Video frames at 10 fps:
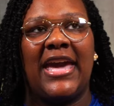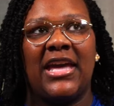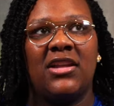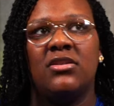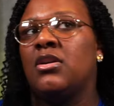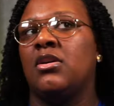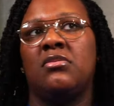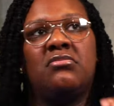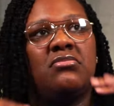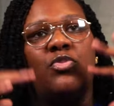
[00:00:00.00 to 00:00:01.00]
at
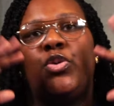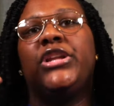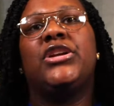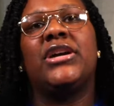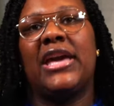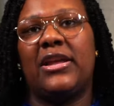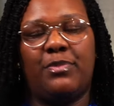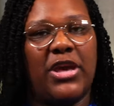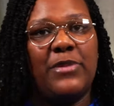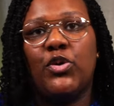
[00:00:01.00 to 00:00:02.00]

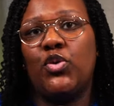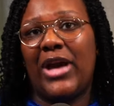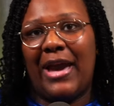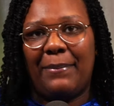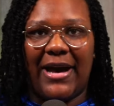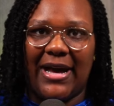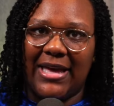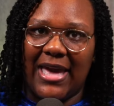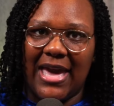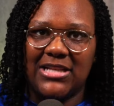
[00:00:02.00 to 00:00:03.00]
people who got
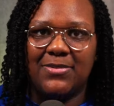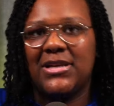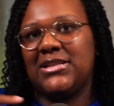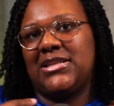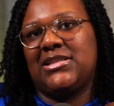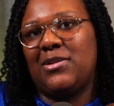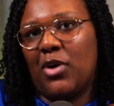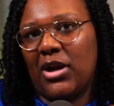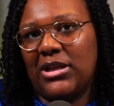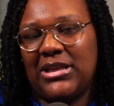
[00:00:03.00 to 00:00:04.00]
podcasts, because that's the
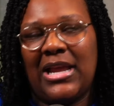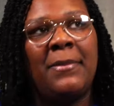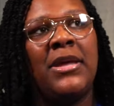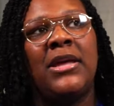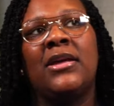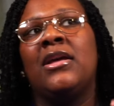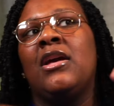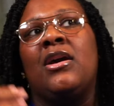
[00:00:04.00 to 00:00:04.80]
market that I'm in.